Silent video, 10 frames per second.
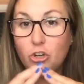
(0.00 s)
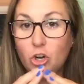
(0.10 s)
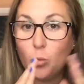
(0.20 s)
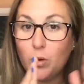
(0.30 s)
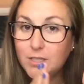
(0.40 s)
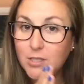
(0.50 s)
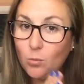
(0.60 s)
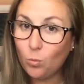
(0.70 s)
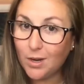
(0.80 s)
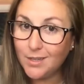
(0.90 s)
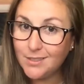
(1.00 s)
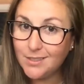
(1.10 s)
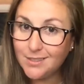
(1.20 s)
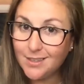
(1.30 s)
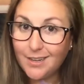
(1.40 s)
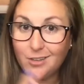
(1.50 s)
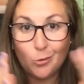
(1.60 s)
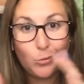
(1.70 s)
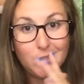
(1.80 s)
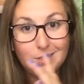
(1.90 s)
Know what is a want and
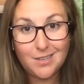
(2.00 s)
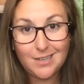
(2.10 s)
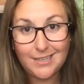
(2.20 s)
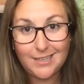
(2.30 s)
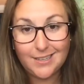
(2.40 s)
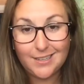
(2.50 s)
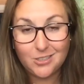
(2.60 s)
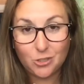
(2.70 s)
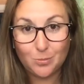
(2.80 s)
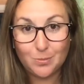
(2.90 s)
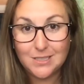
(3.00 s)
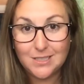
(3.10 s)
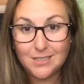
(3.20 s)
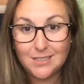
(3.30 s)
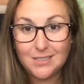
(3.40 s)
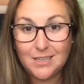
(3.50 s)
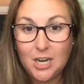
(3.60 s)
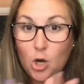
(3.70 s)
know what is a need in your business.